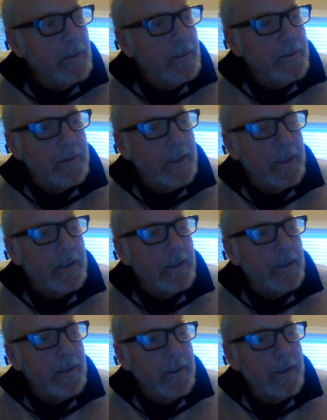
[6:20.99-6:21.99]
She's
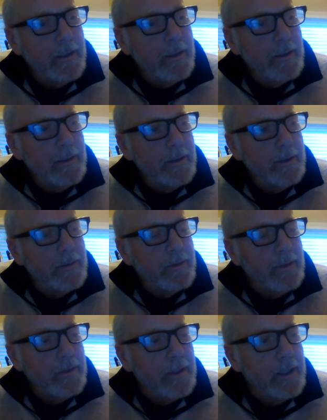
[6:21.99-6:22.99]

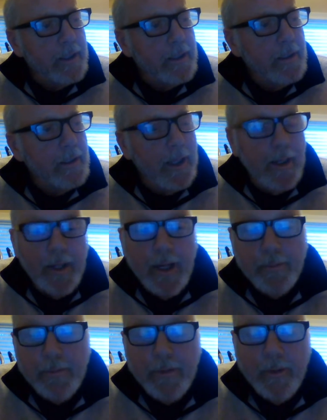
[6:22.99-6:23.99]
like,
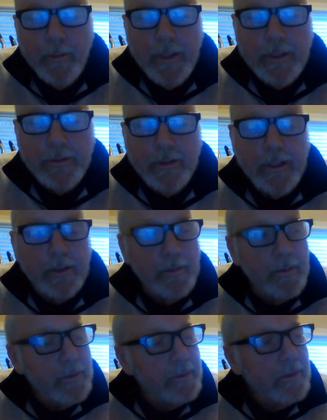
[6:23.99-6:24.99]
I'm the same way. She's like, well,
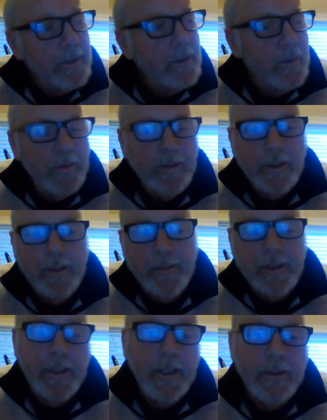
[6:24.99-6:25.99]
let's just ignore it. I'm
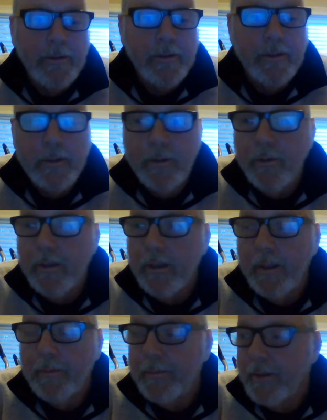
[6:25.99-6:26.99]
like, yeah, let's just ignore it.
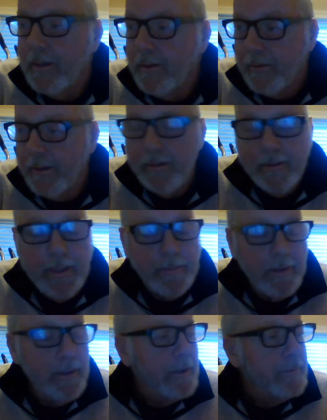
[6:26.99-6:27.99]
I said the same
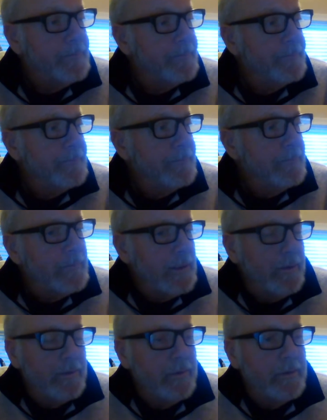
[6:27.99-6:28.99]
thing.
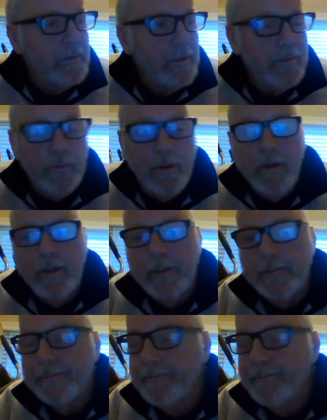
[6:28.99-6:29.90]
It's wrong.